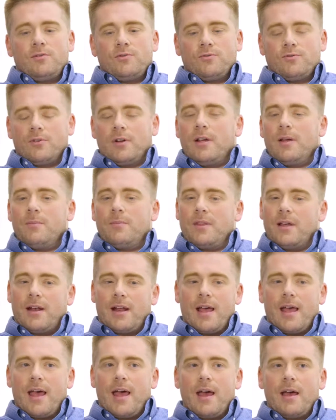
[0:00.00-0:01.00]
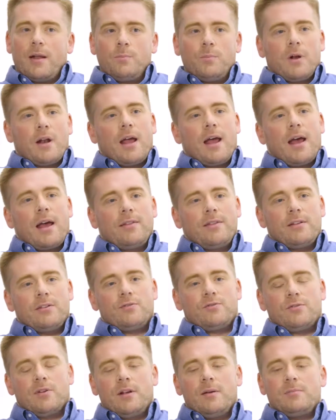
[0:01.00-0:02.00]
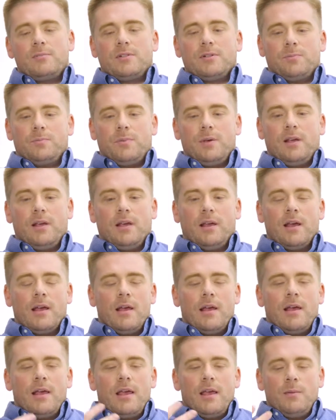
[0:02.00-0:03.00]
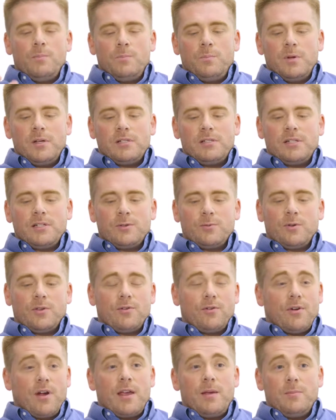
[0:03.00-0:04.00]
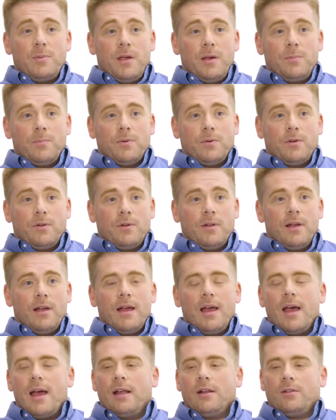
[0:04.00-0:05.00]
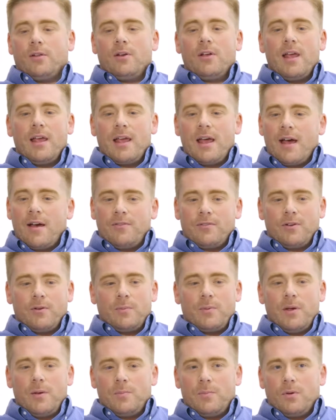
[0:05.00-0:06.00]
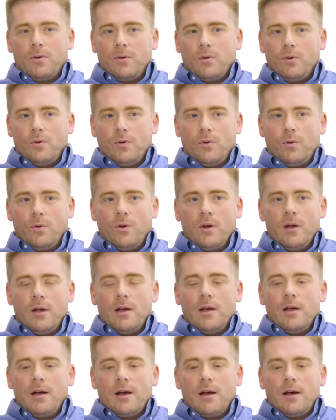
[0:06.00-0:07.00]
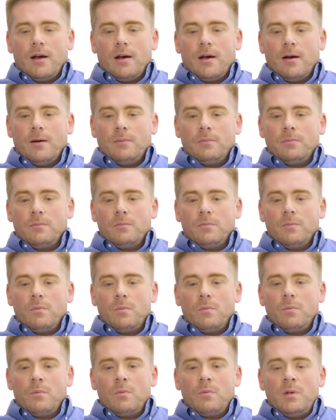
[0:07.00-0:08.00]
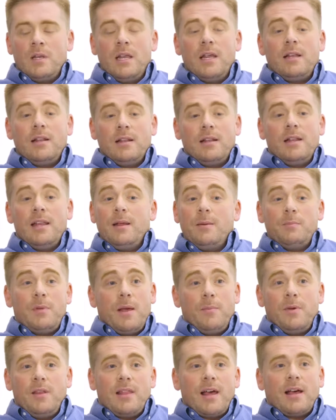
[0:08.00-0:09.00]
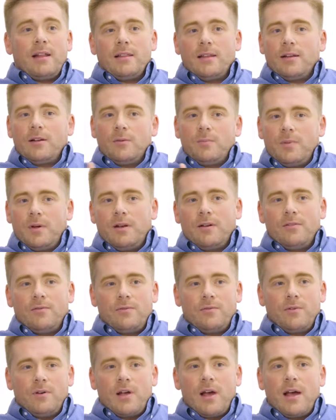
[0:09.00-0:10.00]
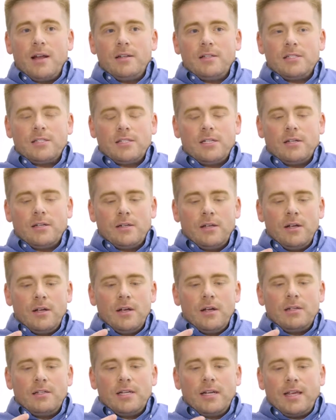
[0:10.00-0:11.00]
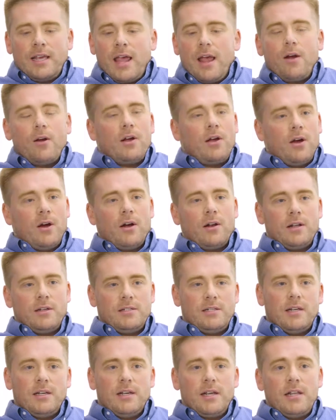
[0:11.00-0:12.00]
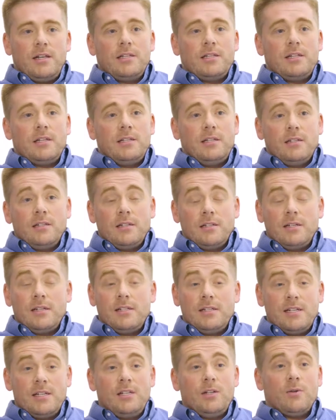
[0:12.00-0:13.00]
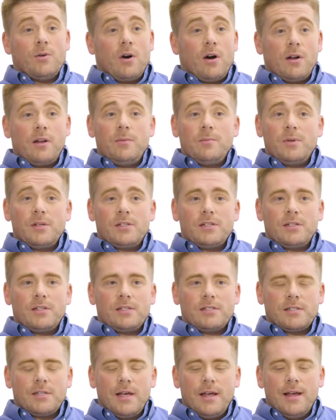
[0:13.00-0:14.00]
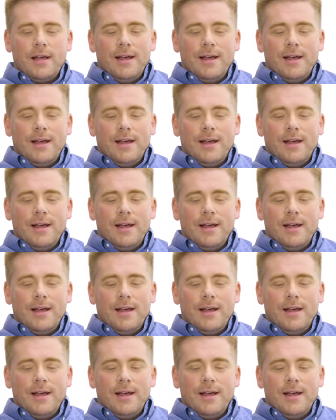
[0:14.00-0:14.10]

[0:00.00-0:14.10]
dream that I had, but I had the dream to be in business with great people and looking after people who need maybe that little bit of guidance to carry on and to continue on in business.